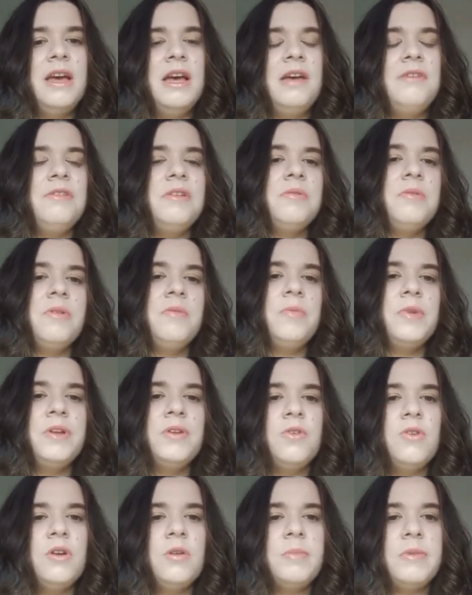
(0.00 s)
everyone
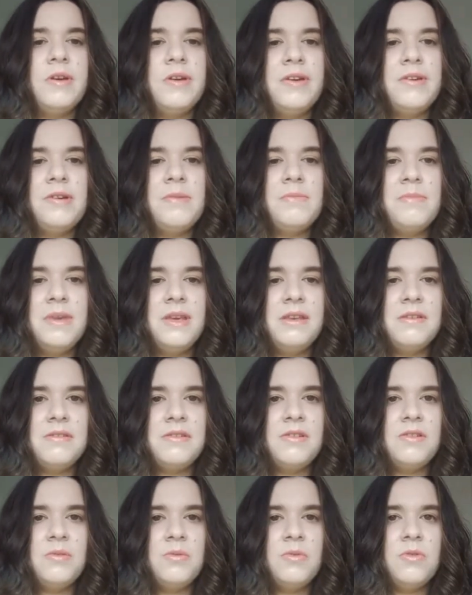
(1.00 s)
went on about how
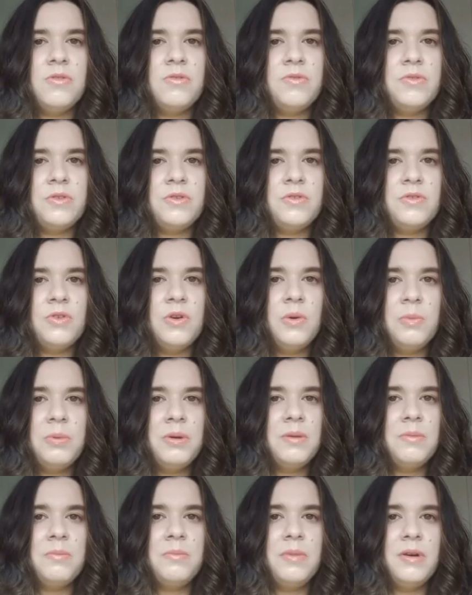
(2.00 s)
amazing it was for
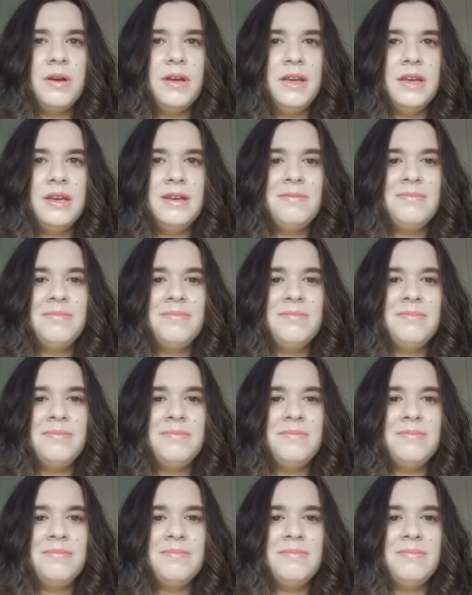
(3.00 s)
shopping, but